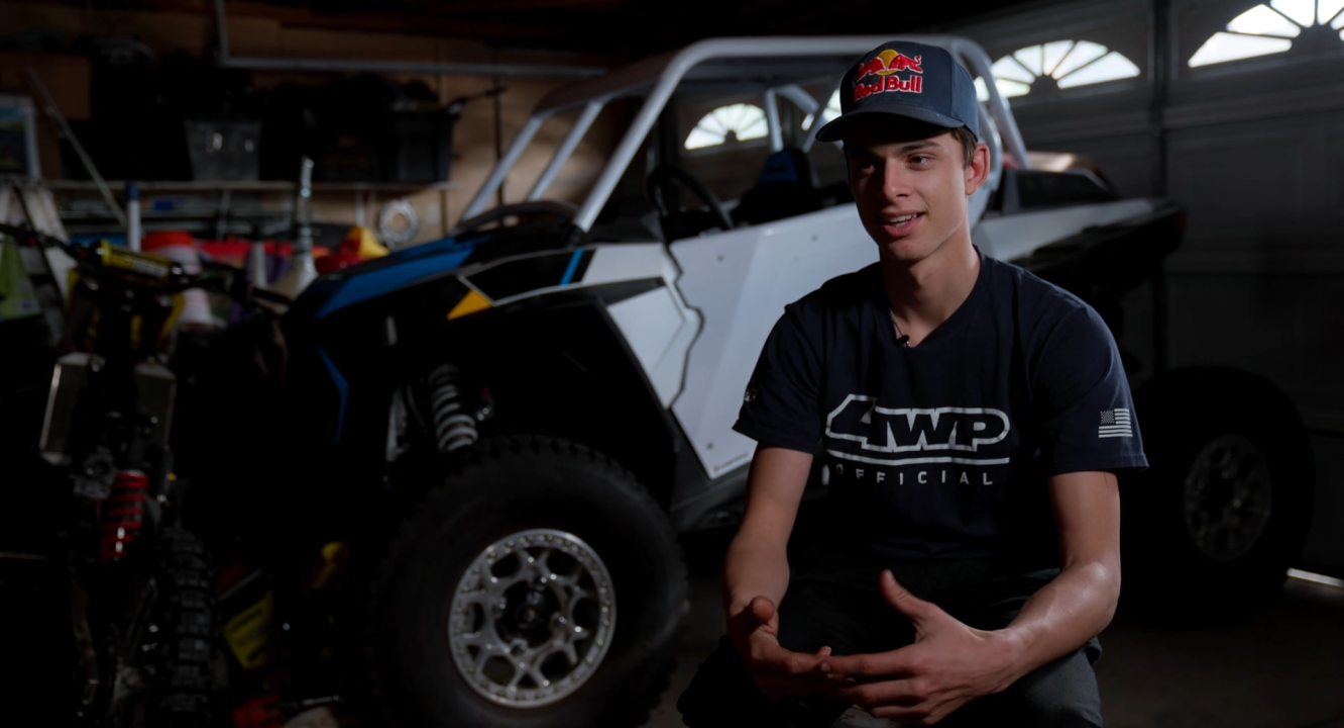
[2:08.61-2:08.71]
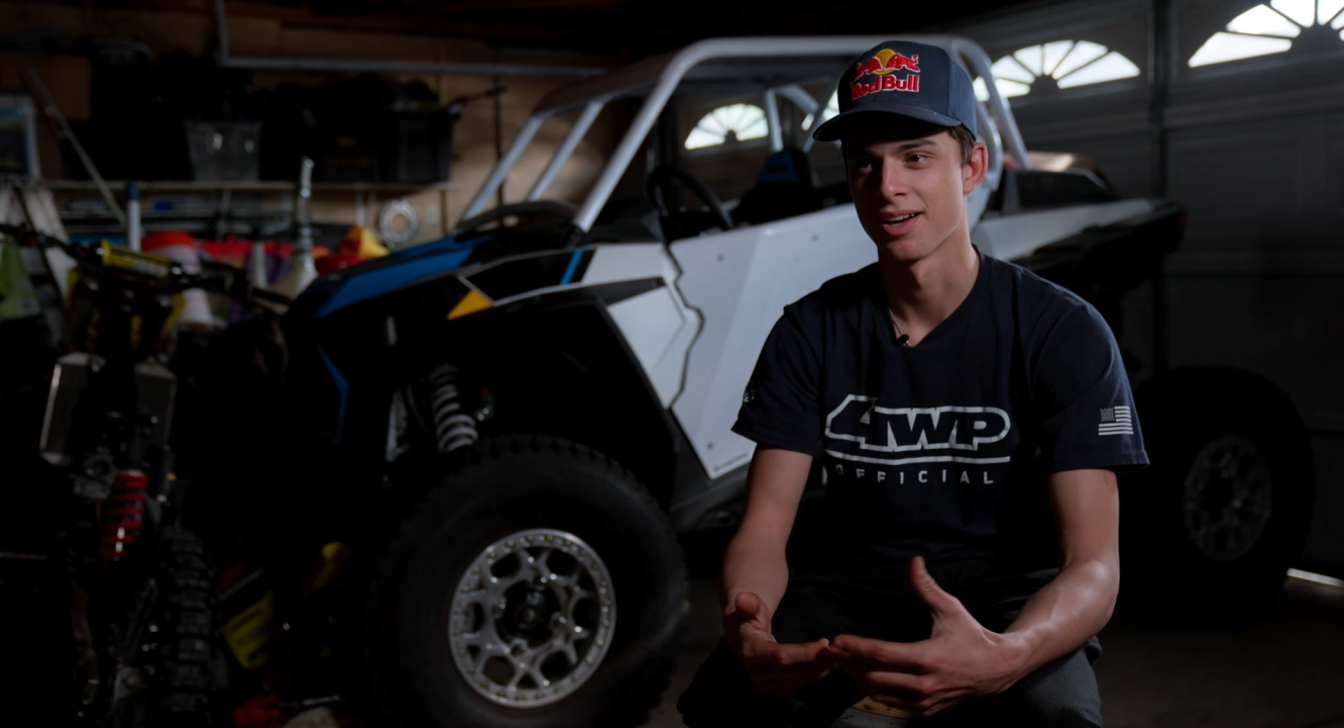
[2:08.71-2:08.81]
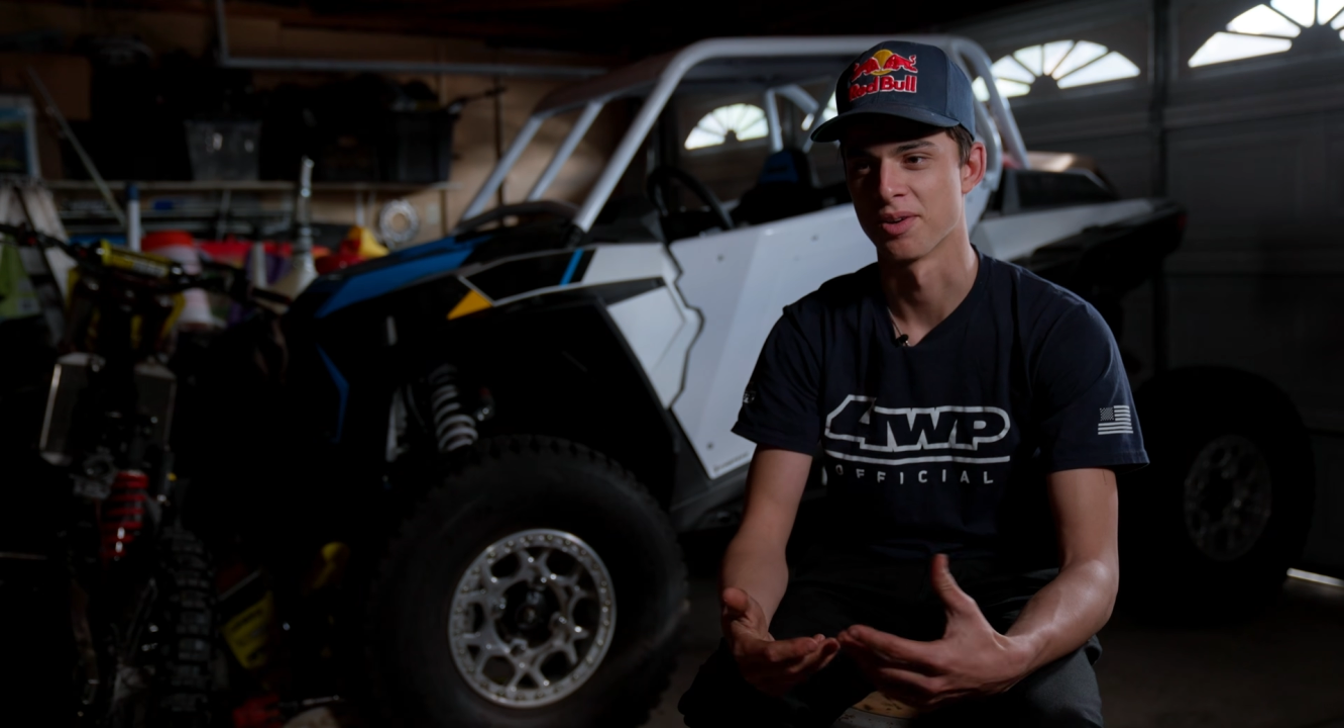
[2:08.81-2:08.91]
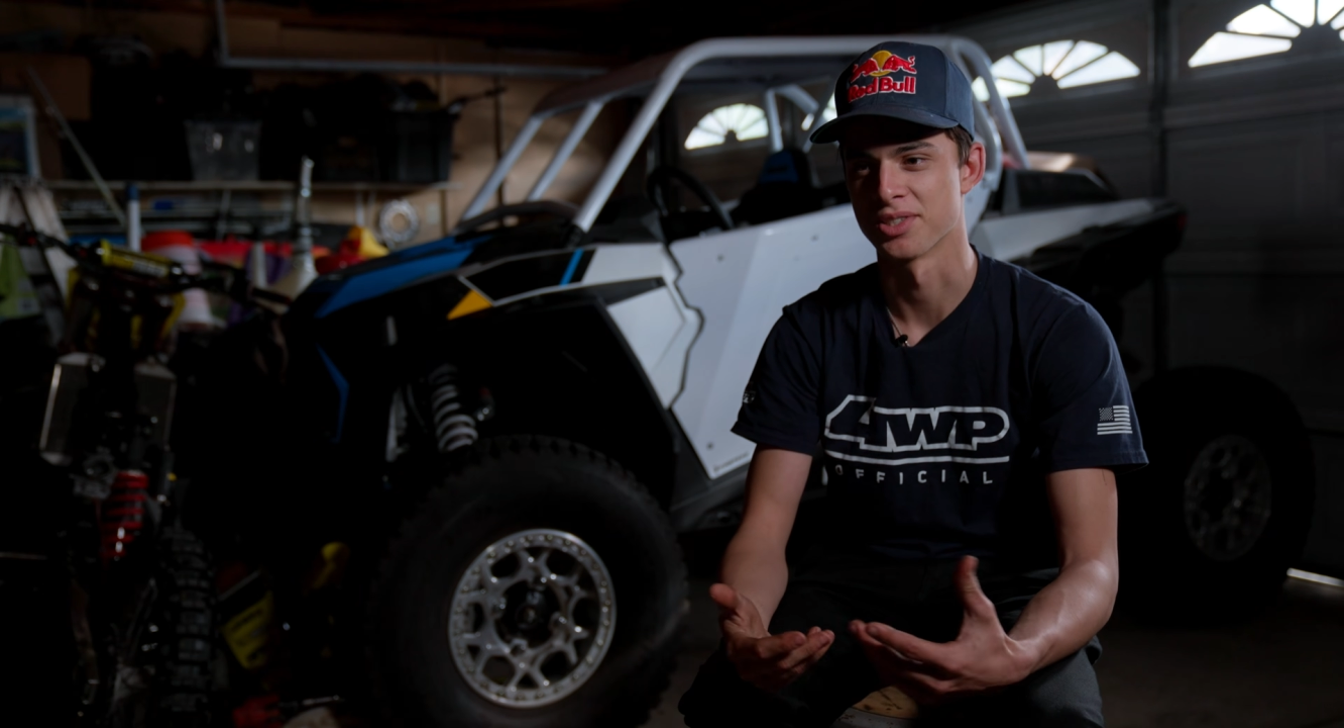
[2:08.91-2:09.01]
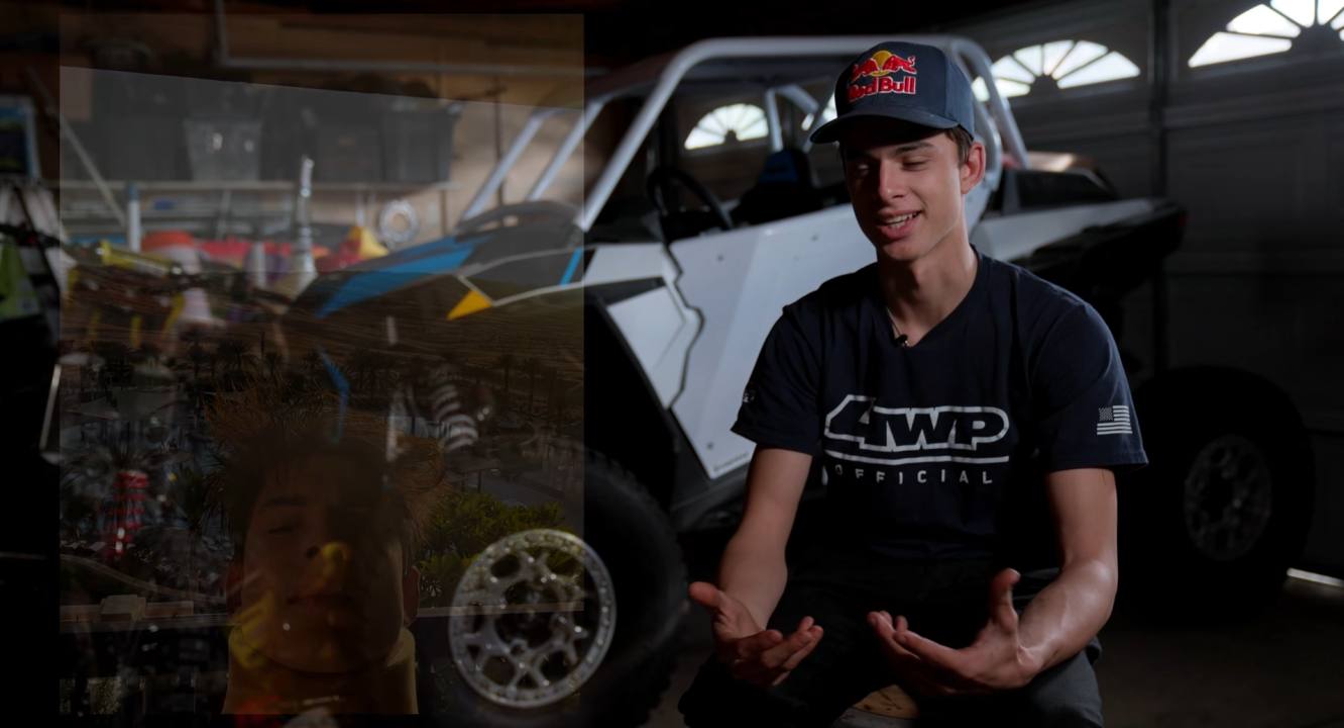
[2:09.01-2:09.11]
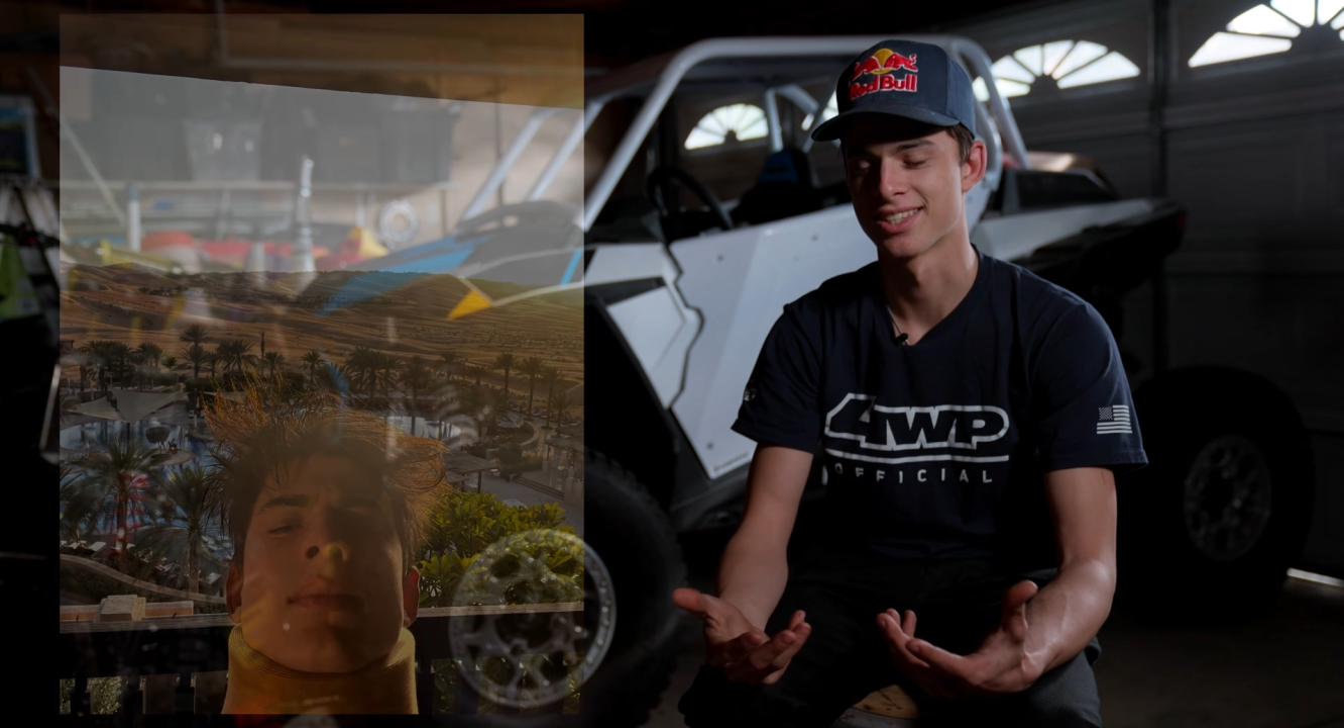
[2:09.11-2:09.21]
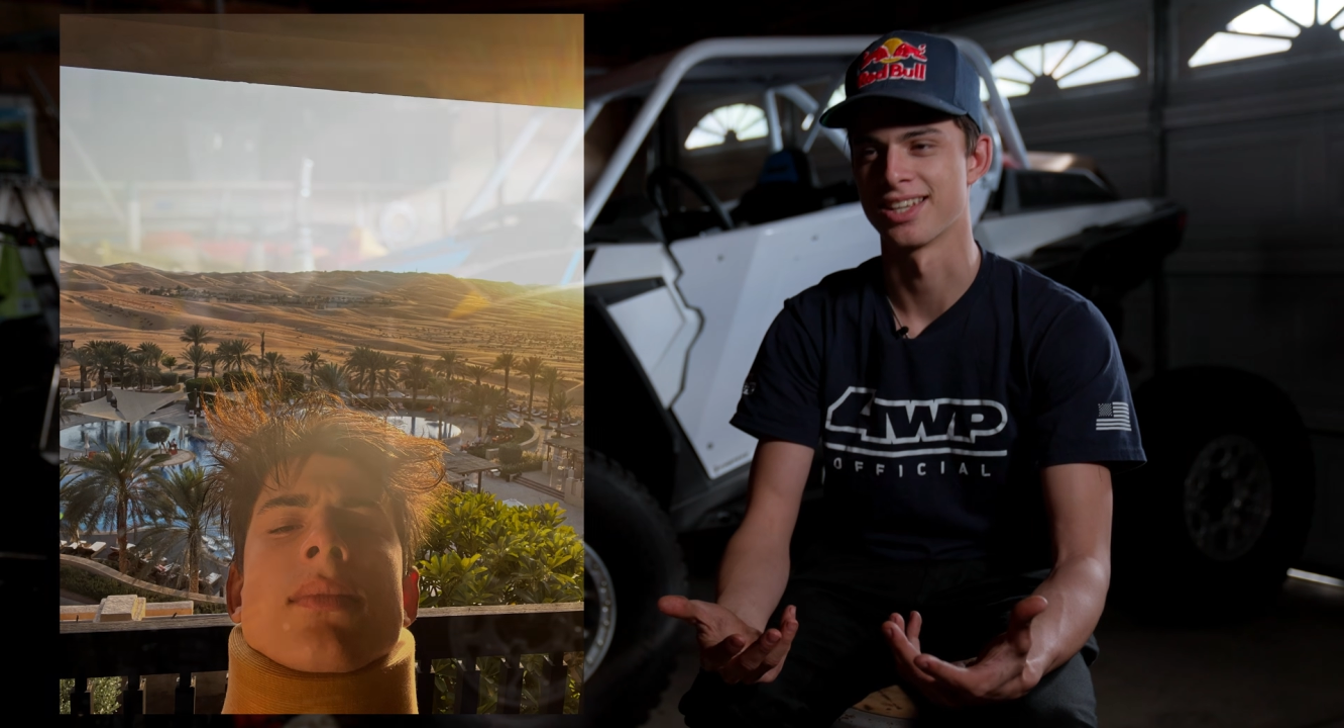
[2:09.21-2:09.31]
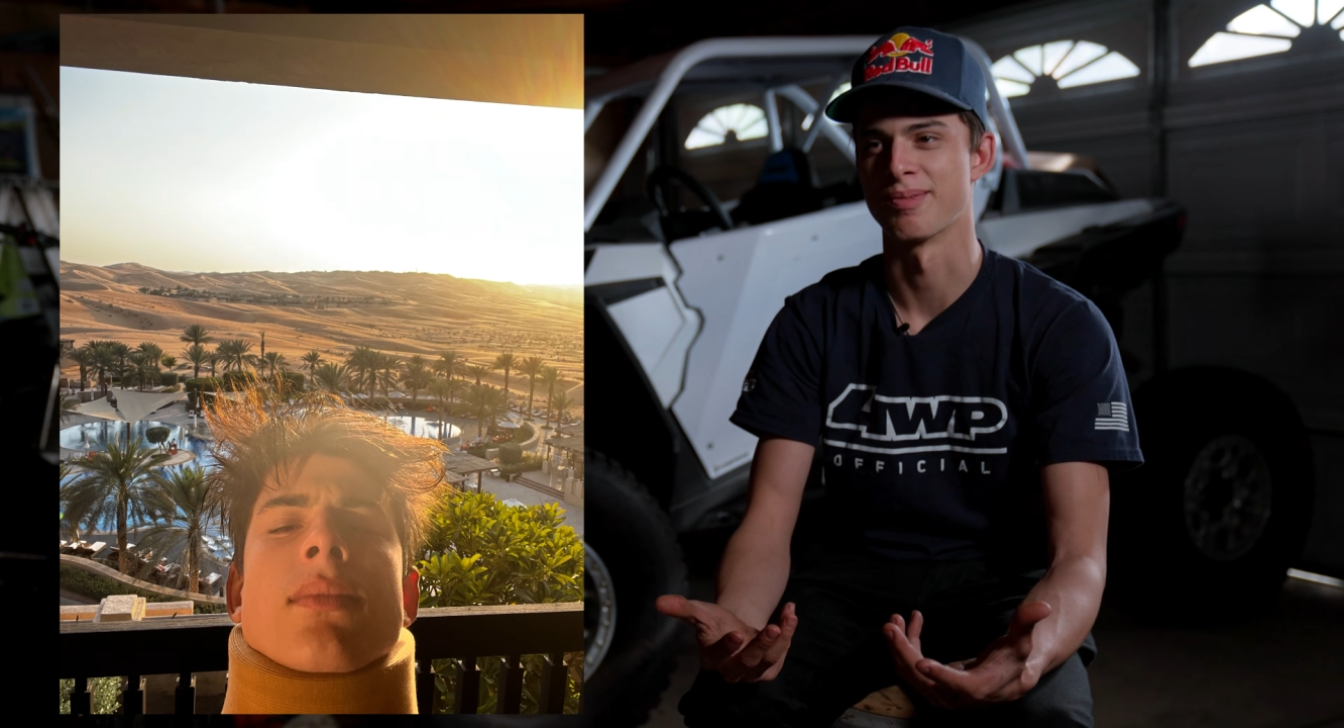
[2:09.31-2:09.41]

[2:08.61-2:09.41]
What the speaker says: I was like sitting in my